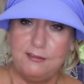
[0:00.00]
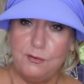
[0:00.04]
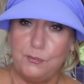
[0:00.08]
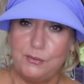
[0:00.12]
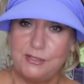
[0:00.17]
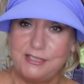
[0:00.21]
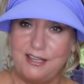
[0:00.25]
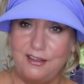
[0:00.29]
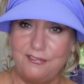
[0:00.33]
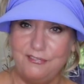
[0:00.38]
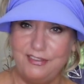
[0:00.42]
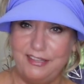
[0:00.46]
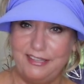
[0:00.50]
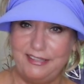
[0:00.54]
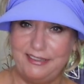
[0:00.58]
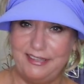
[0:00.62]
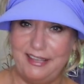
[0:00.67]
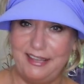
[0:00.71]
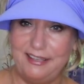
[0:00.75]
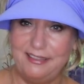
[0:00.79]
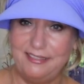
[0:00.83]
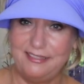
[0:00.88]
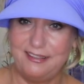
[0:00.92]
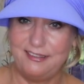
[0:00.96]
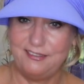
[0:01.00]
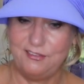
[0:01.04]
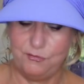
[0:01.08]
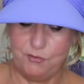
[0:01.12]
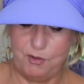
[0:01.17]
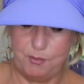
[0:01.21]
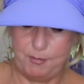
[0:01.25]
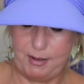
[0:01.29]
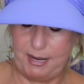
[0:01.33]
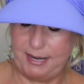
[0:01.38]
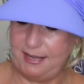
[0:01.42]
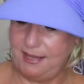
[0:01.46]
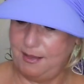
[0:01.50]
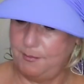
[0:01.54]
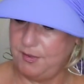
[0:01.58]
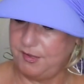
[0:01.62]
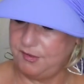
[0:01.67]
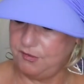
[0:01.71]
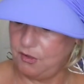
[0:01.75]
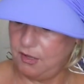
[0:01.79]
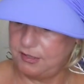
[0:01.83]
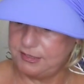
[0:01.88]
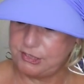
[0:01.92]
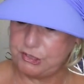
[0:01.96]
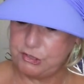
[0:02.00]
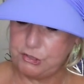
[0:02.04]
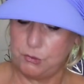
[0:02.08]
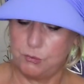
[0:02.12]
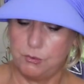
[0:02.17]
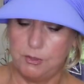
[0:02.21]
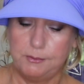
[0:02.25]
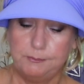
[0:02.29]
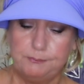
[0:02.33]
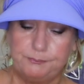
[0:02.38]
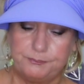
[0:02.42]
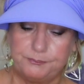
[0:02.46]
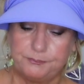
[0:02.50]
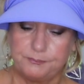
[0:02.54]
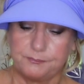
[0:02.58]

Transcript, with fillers: I will definitely link. These are in my Amazon store.